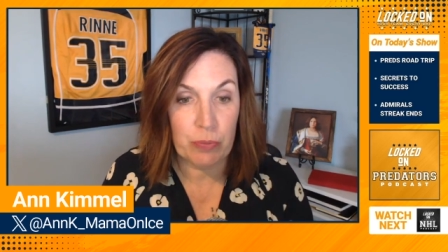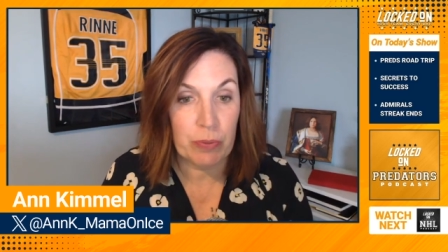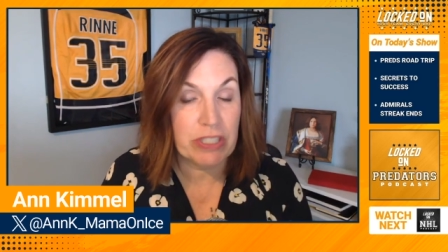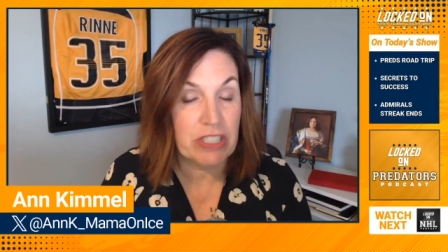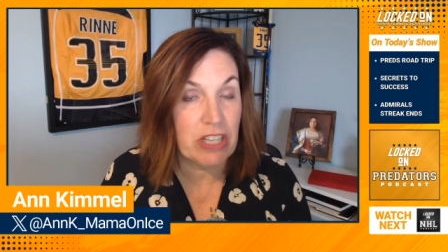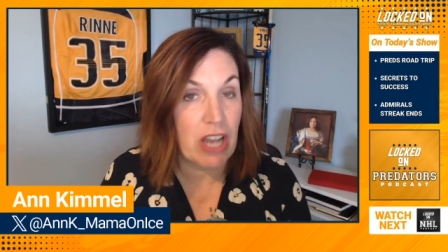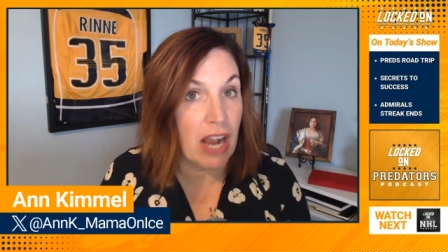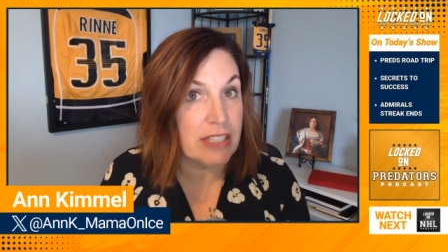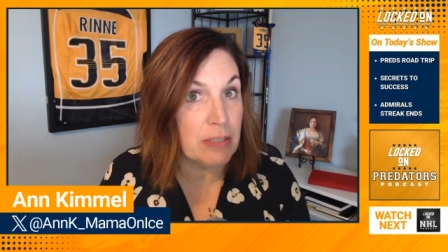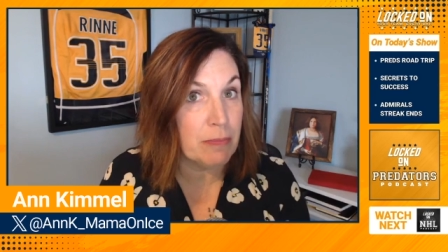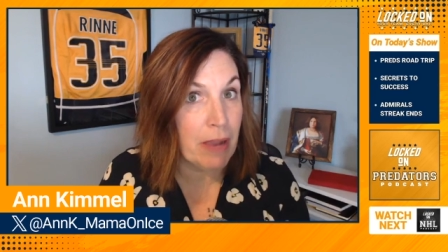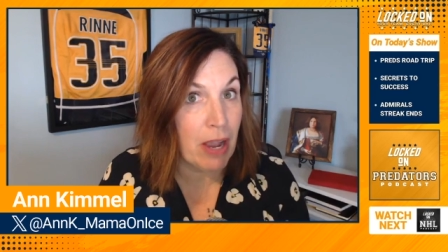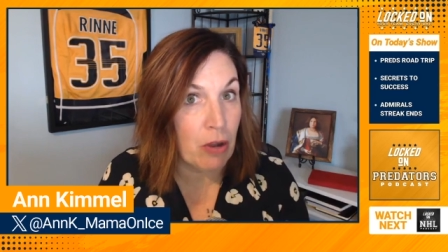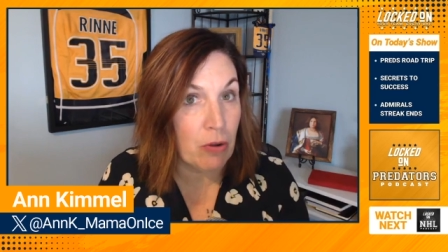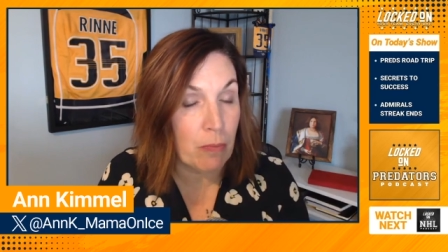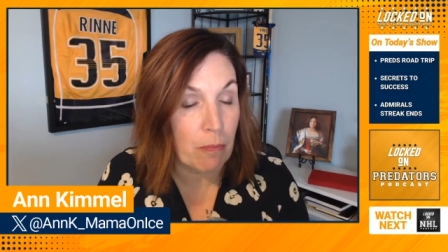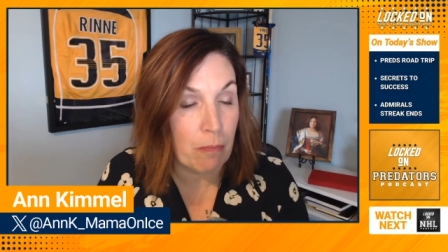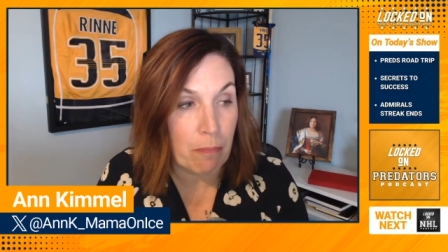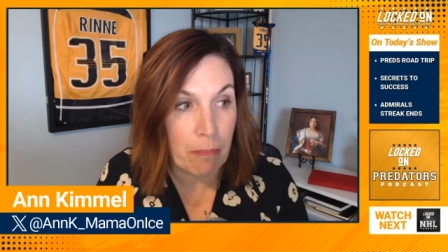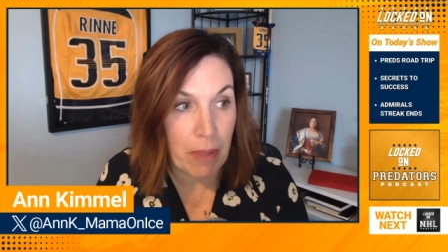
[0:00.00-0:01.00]
We talked
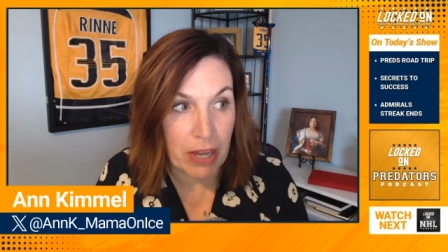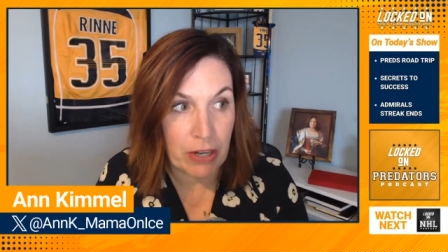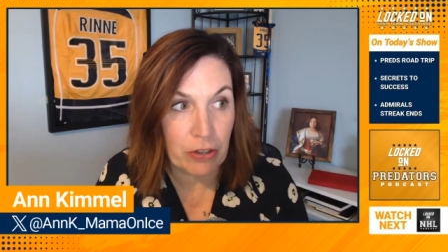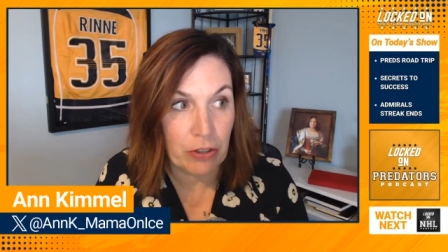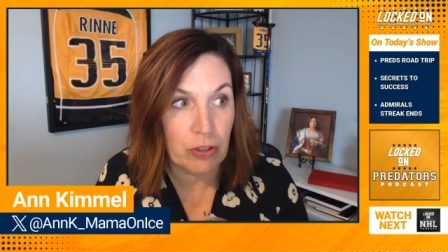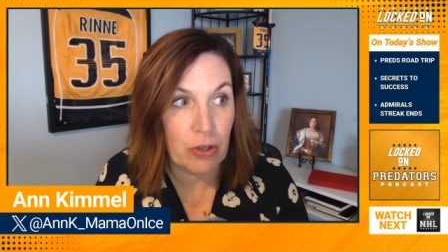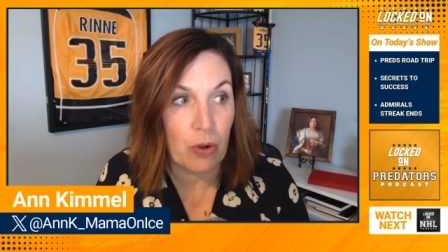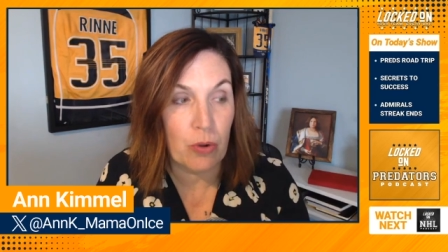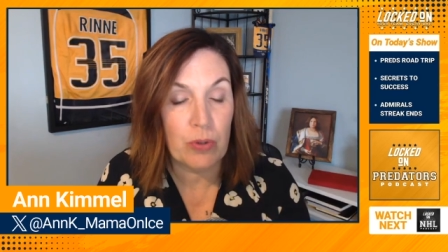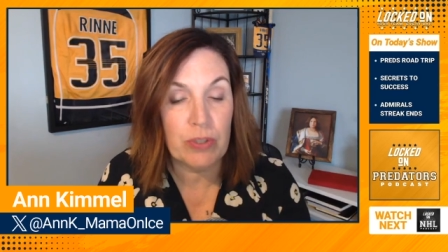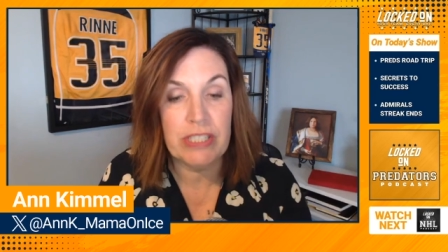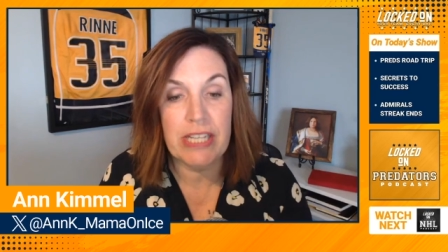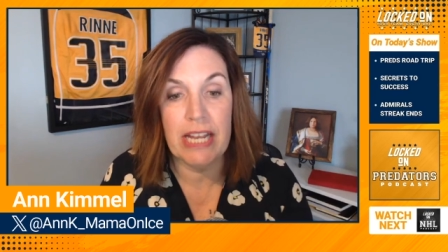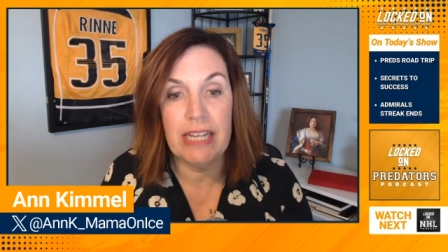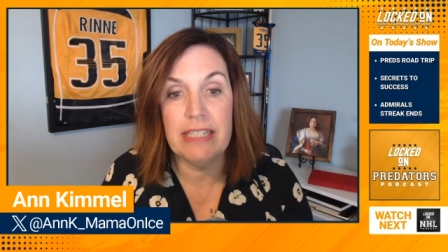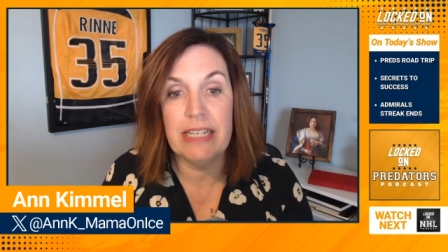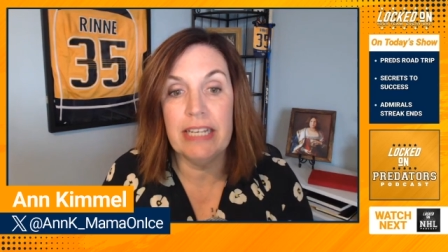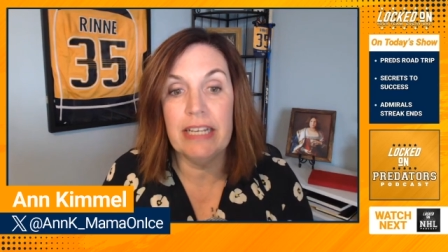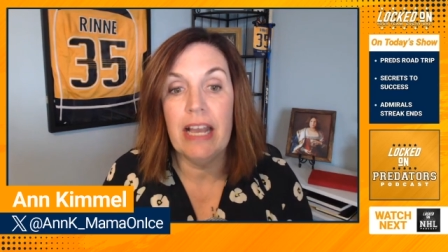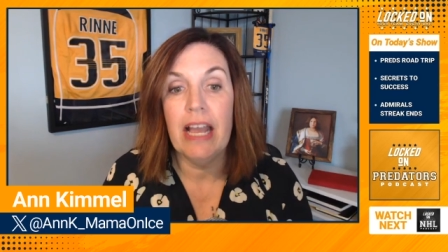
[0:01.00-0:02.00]
about better
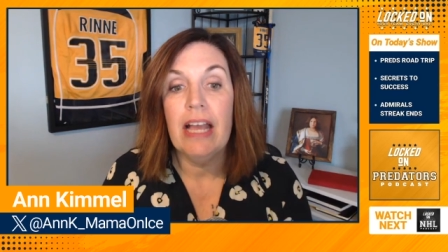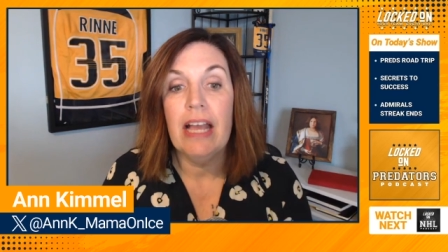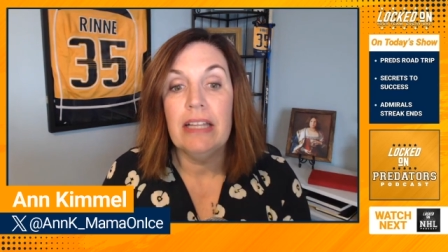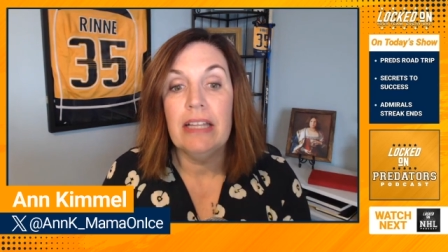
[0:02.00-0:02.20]
goaltending.